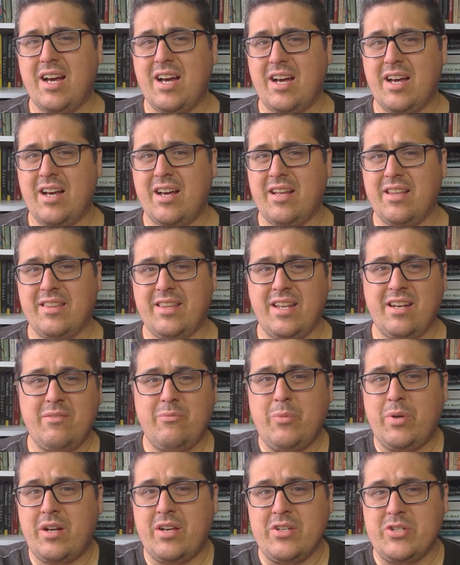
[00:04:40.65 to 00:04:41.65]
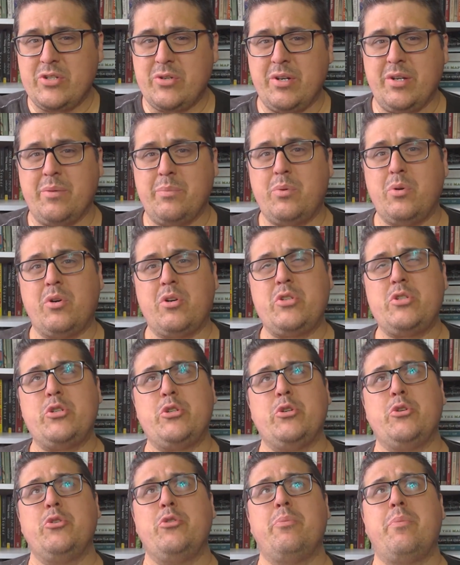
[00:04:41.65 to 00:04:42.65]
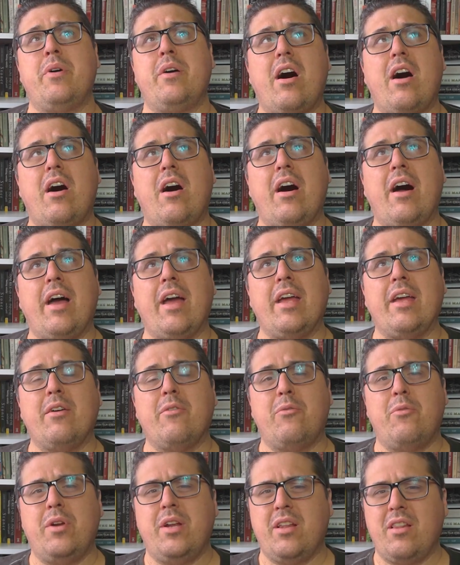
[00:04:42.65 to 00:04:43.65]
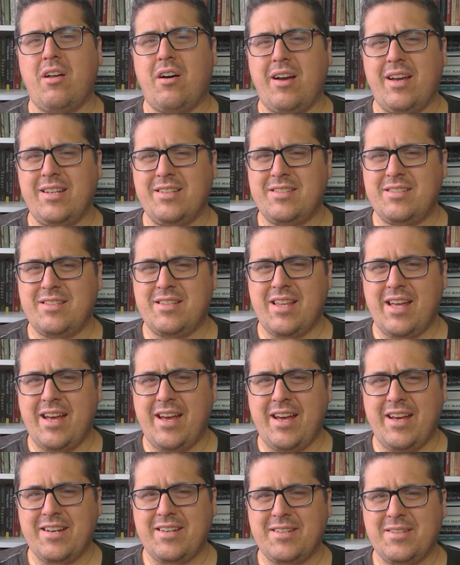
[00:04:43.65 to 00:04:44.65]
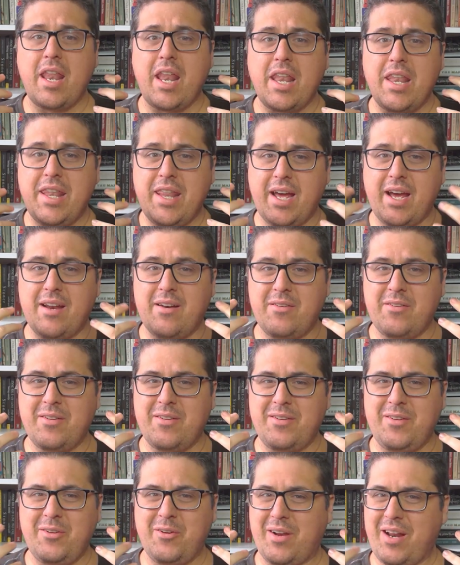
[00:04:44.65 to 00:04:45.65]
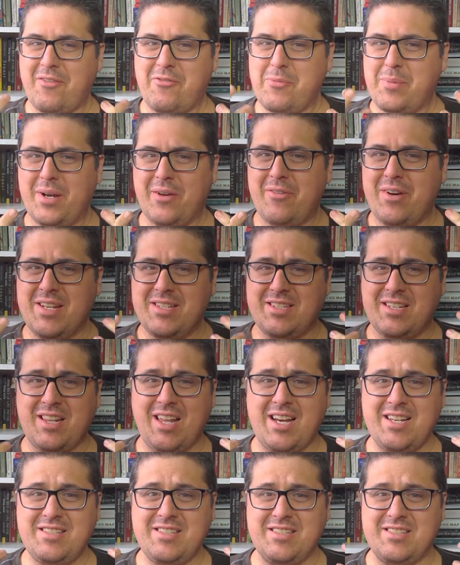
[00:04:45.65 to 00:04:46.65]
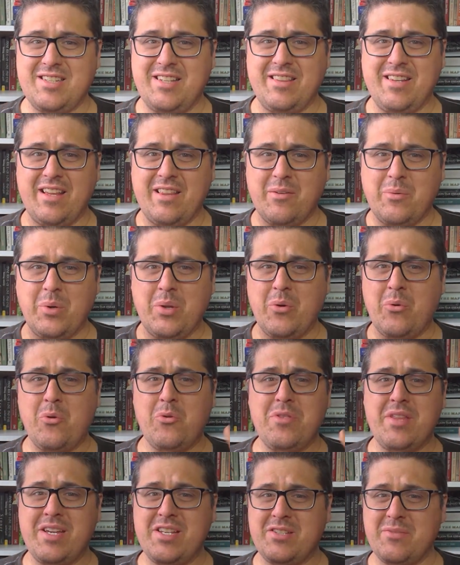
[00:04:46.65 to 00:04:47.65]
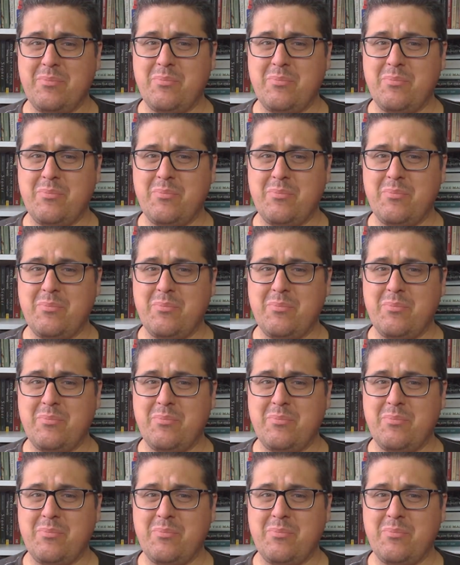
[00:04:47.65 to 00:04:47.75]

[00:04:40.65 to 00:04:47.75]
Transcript: Uh, then when I joined BookTube, I realized that that not everybody reads classics, and that there were all these